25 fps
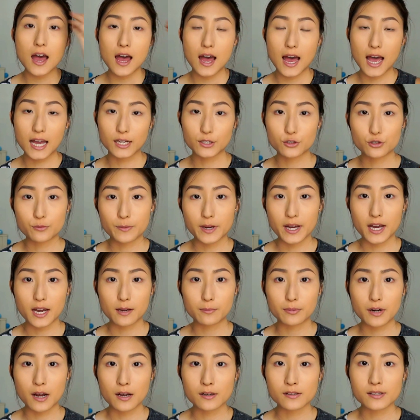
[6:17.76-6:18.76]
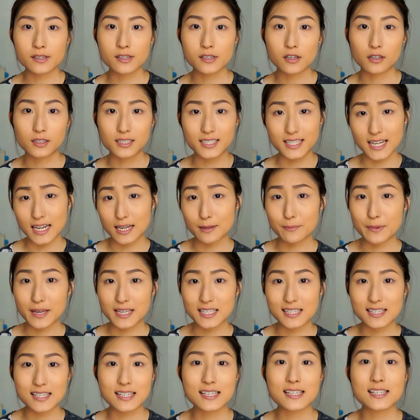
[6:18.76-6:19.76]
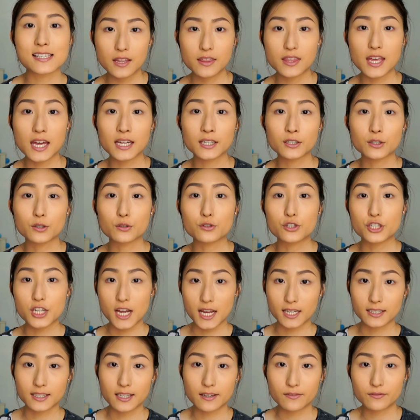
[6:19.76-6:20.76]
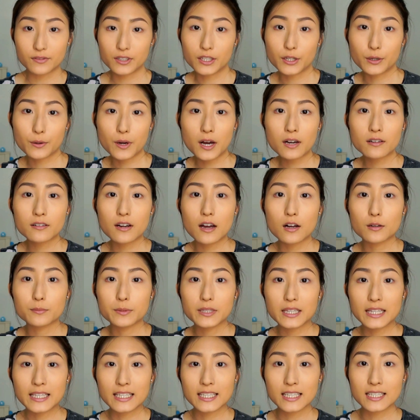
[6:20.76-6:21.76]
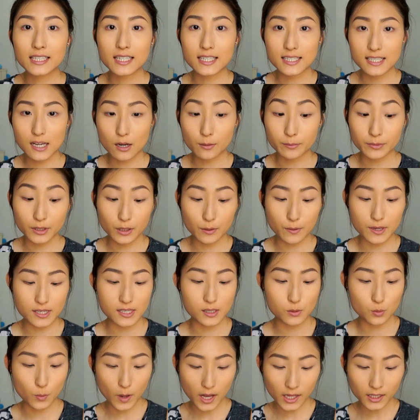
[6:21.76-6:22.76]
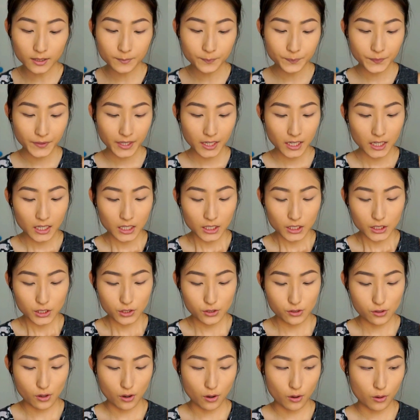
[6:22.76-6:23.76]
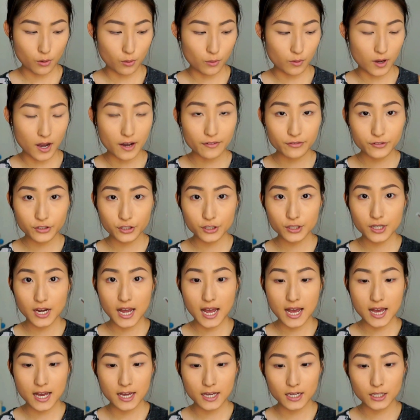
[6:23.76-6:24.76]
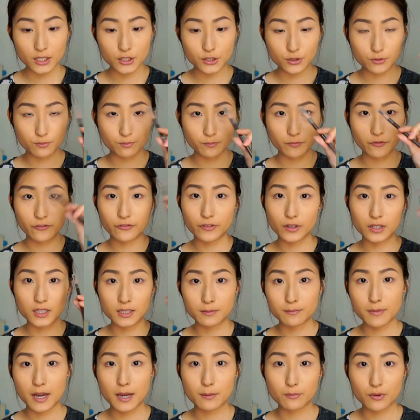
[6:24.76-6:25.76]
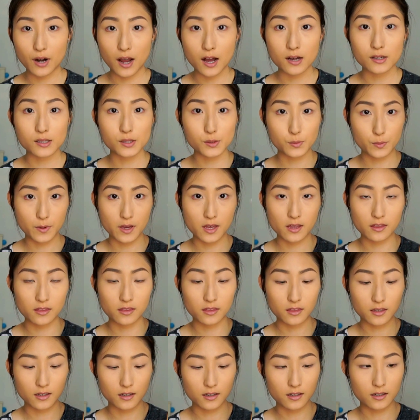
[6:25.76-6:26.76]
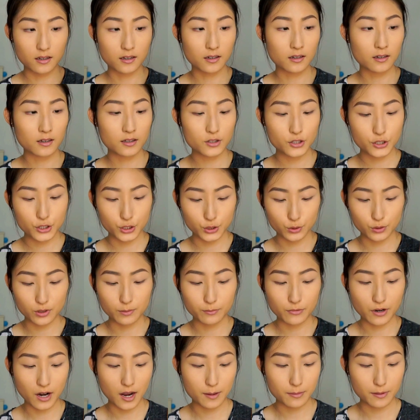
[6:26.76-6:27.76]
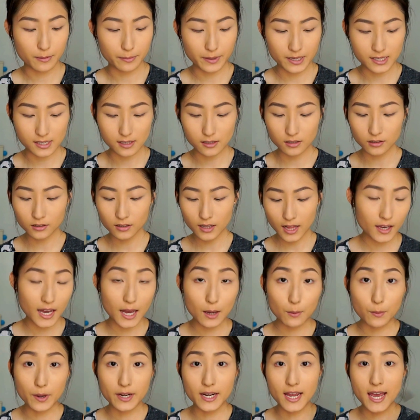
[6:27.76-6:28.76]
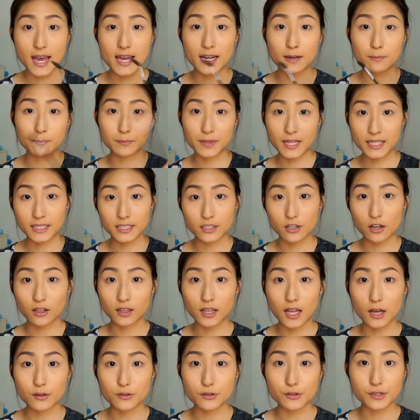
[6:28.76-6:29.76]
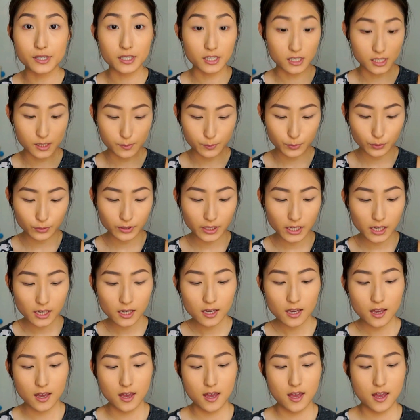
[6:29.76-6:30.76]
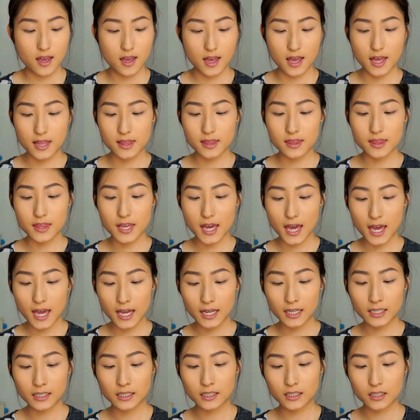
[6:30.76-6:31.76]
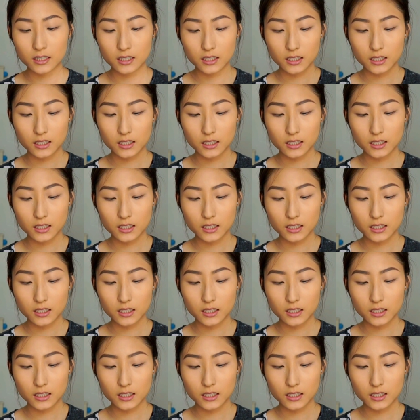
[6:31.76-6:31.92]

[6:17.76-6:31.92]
I do my eyebrows on a daily basis, then go check that video out. I'll be linking that down below as well. So after I fill in my brows with the Uemura eyebrow pencil, I went ahead and blended it all out using a spoolie, and then